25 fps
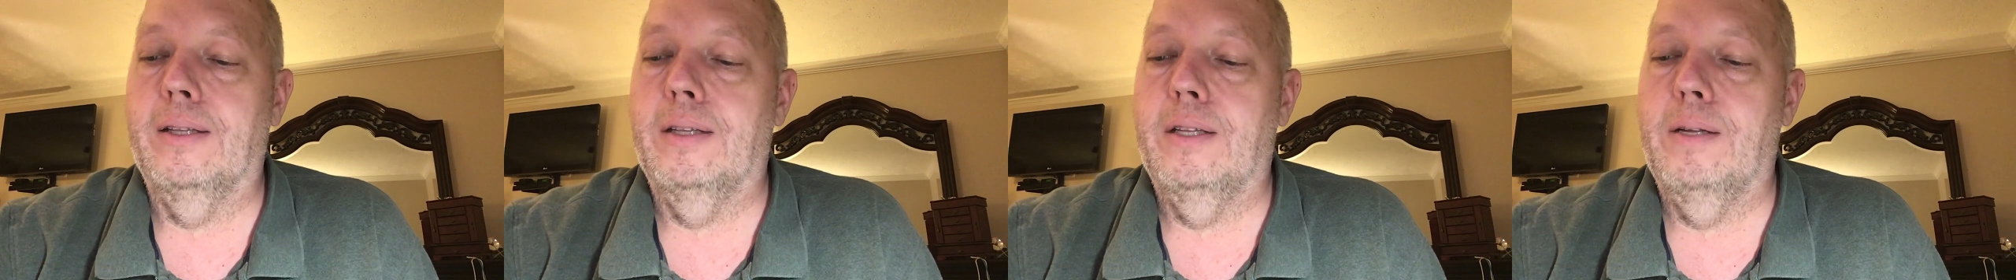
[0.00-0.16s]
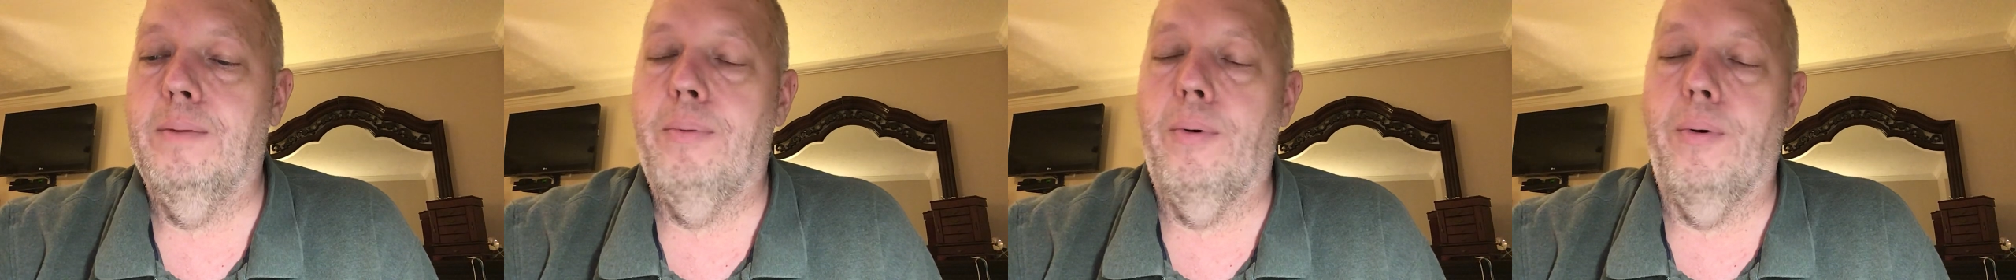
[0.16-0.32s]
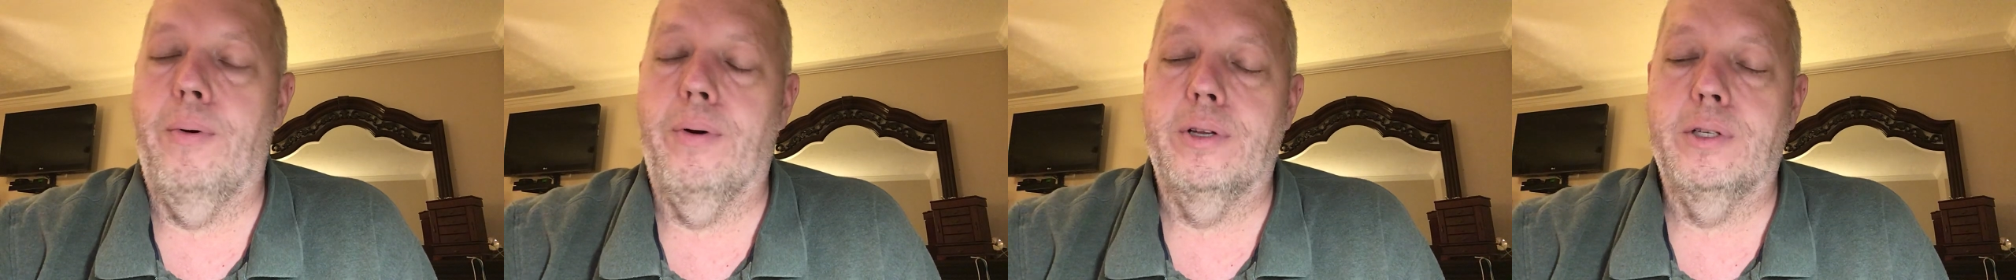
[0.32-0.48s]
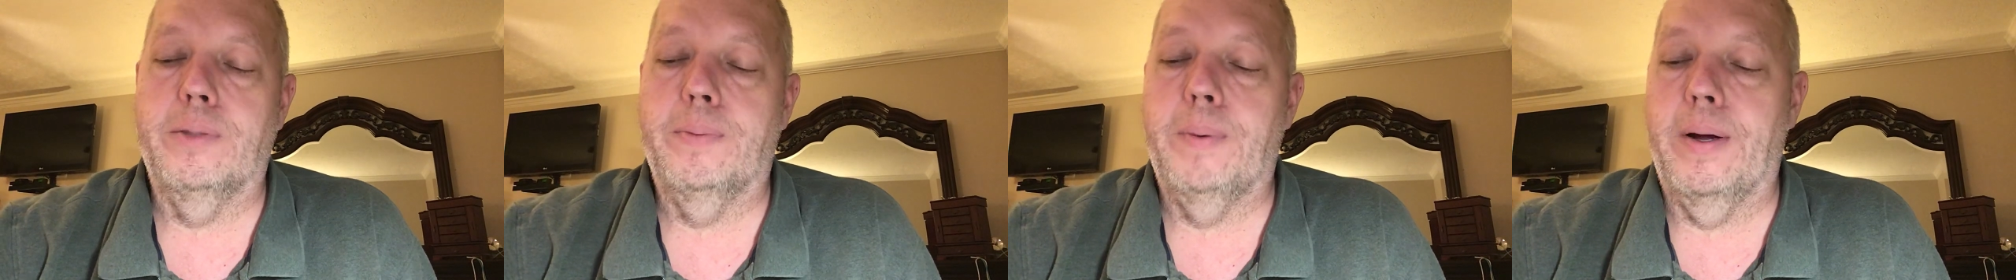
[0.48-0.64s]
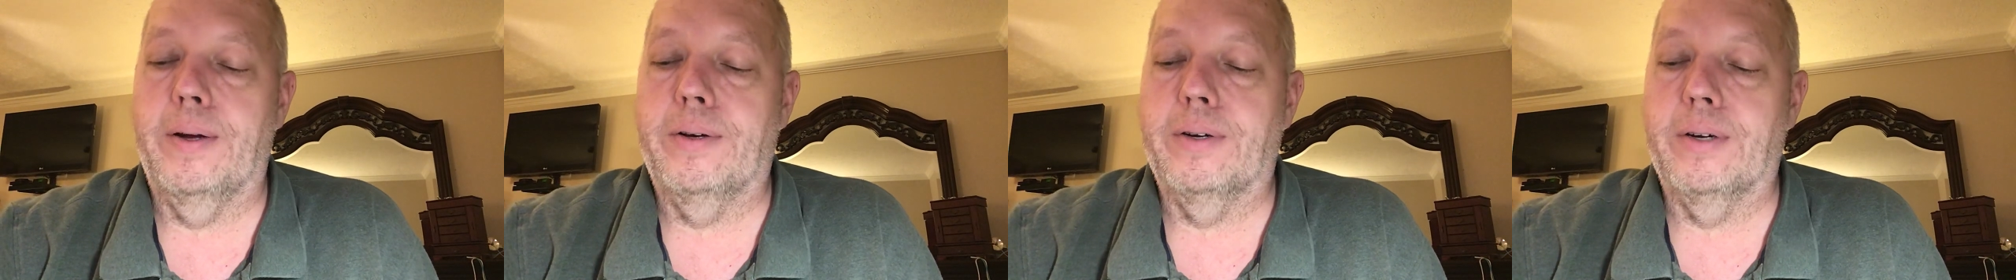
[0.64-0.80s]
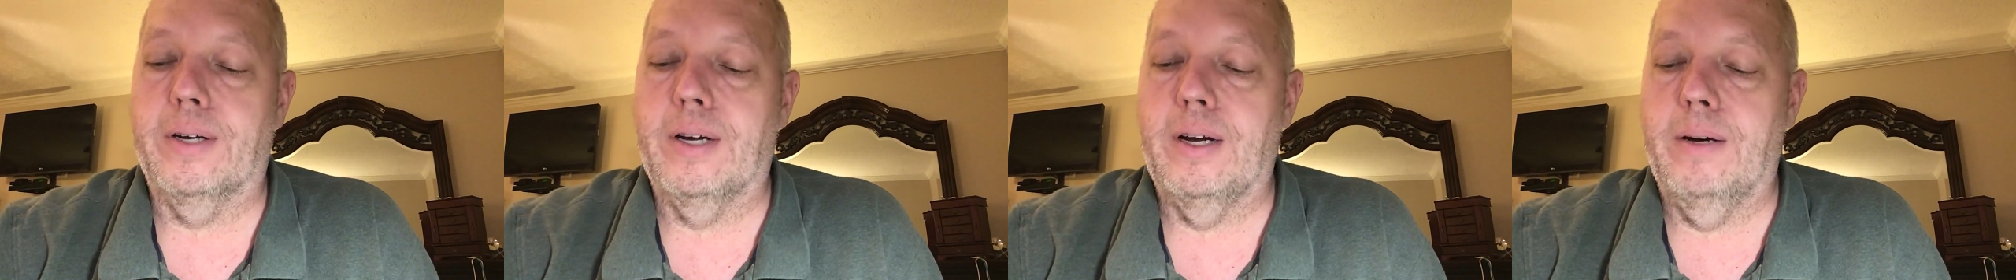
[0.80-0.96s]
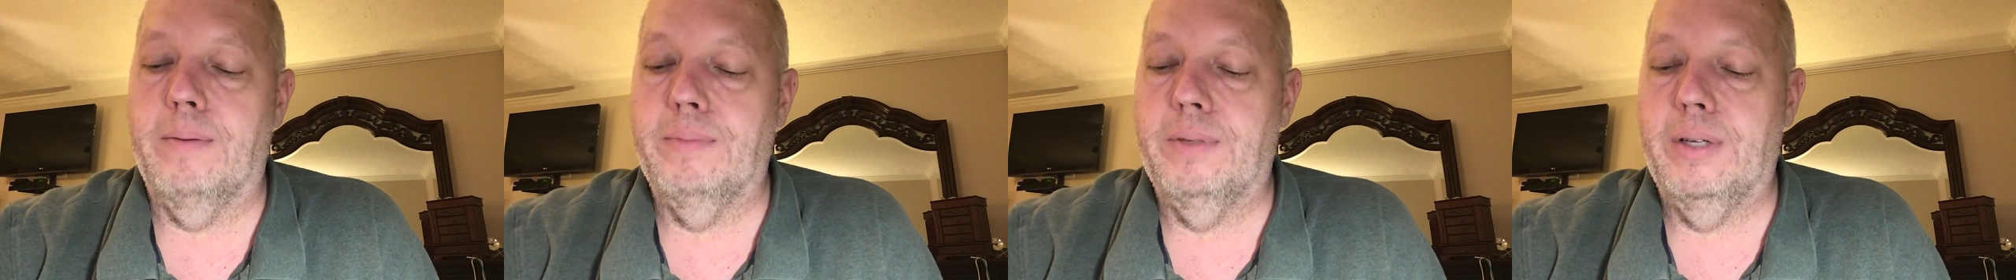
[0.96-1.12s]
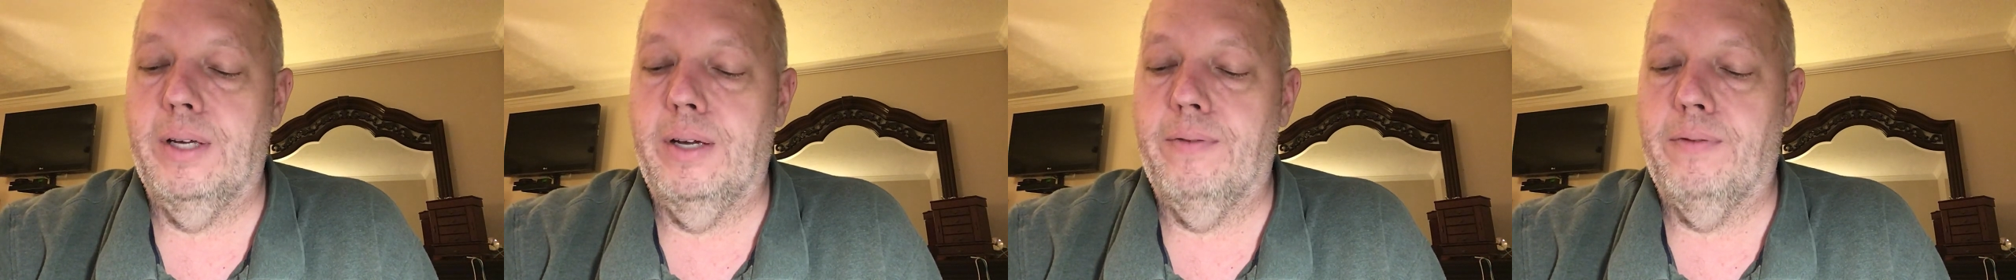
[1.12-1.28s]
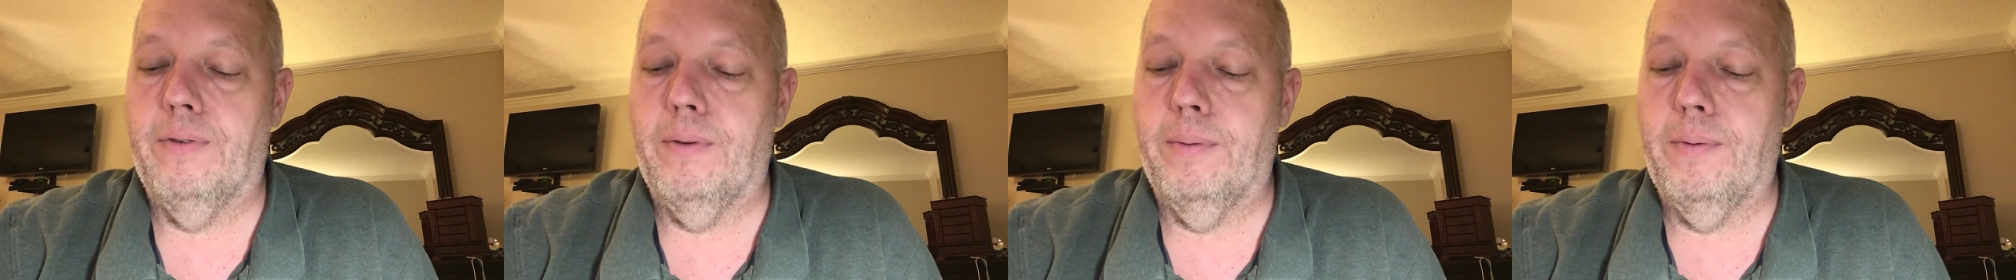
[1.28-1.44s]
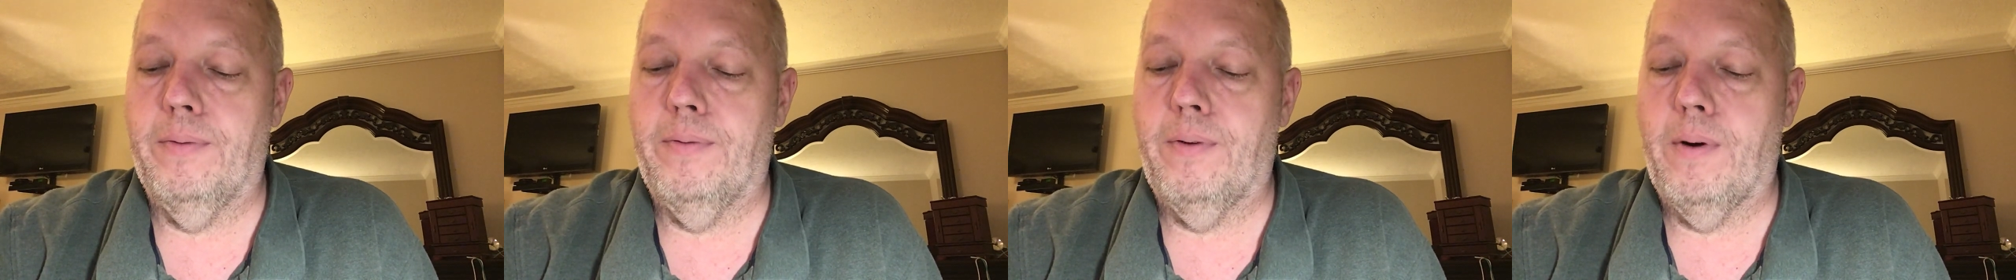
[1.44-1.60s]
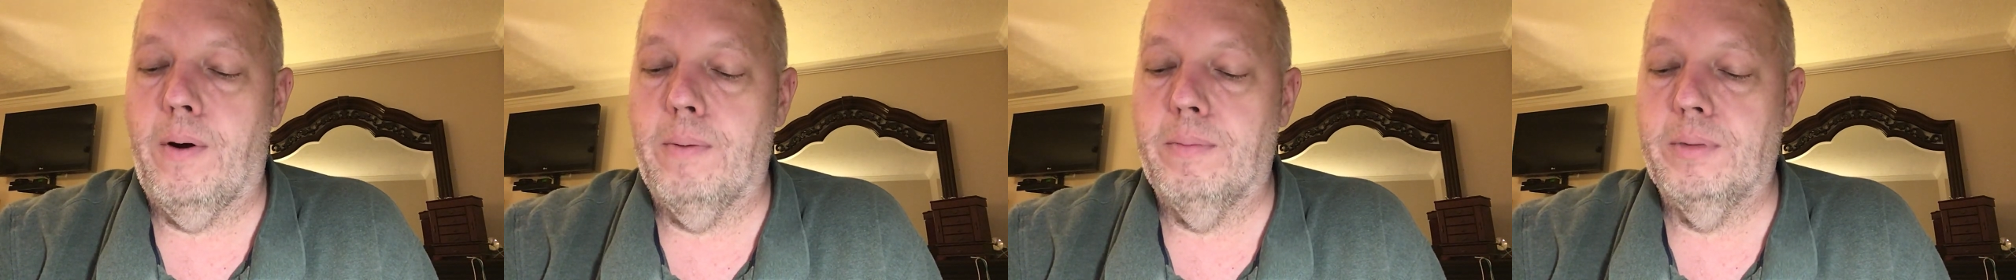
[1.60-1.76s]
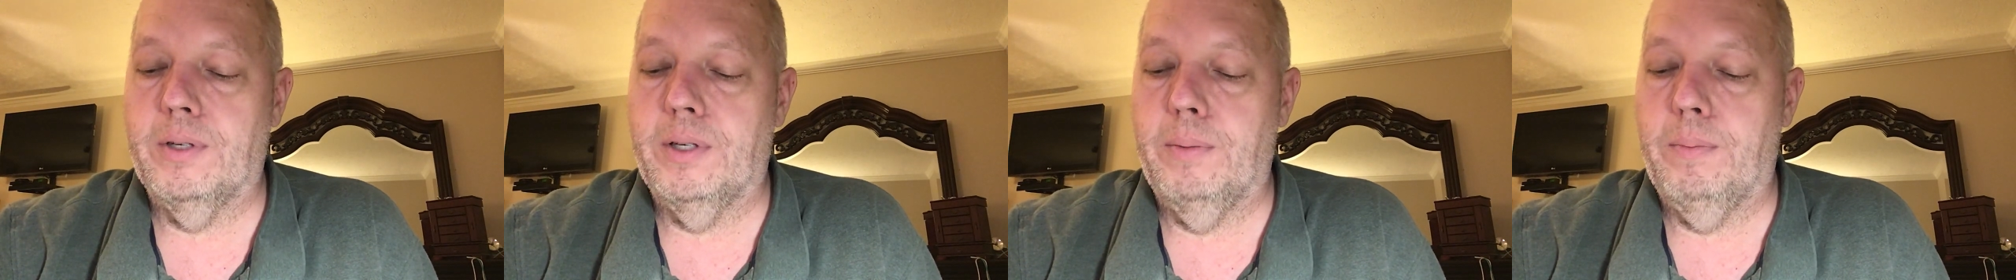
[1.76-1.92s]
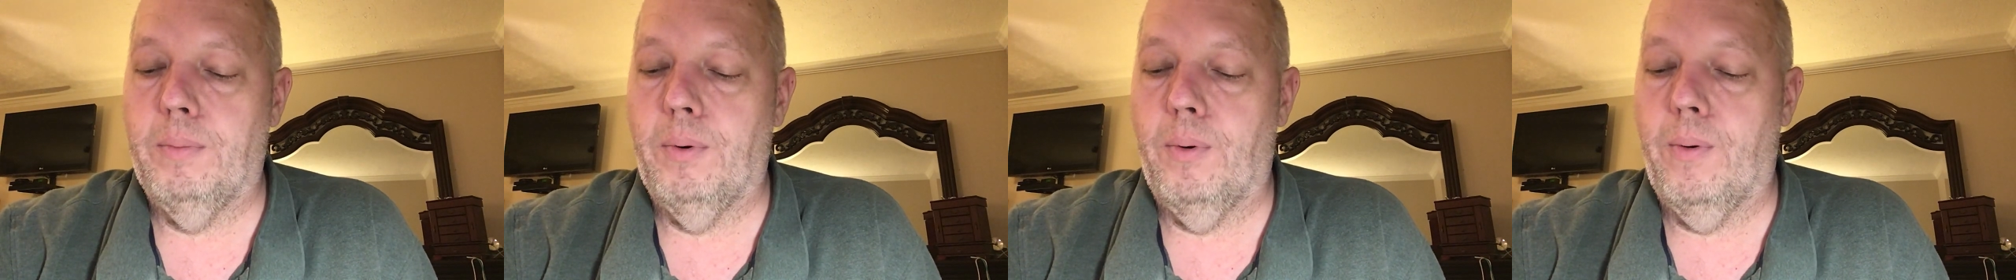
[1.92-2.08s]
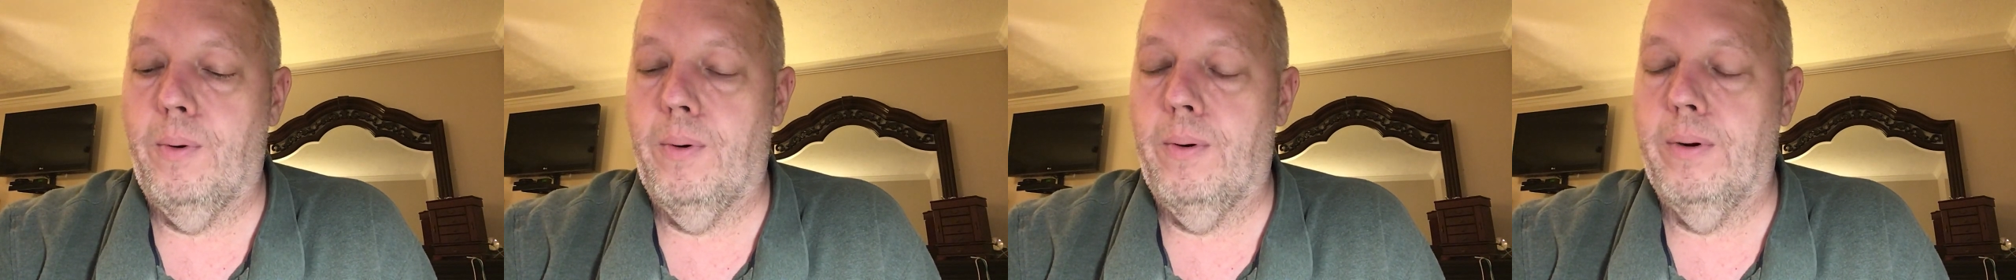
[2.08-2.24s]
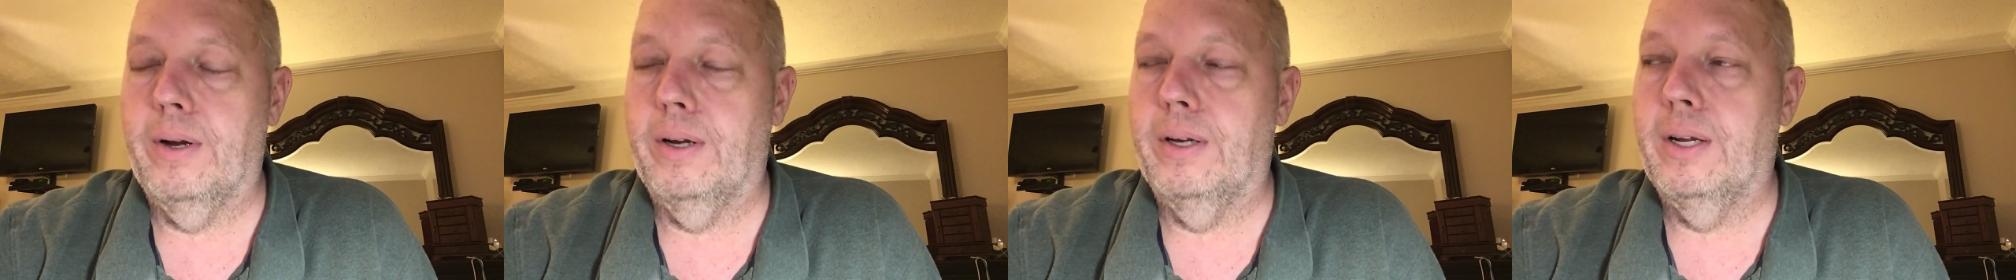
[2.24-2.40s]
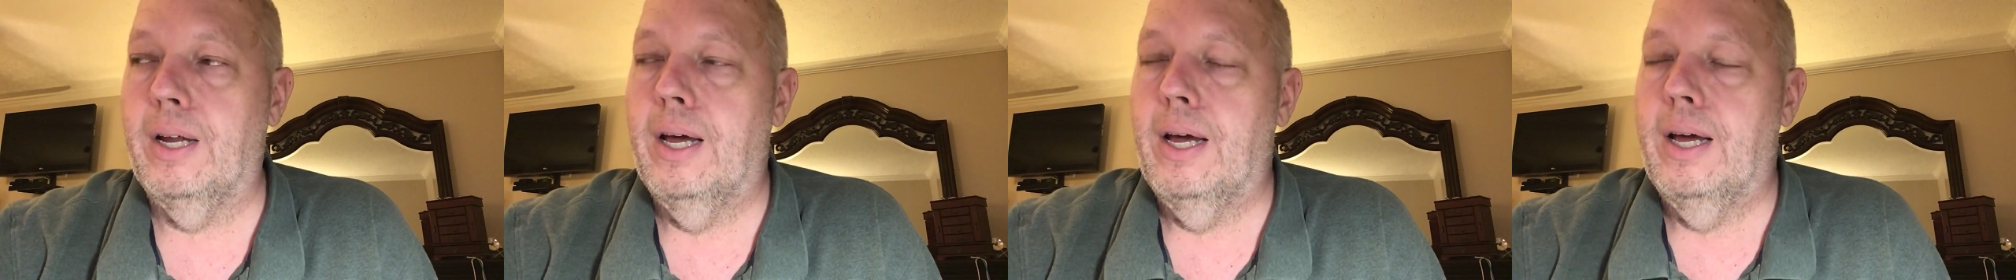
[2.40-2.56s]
the board inspector comes in from the pharmacy board and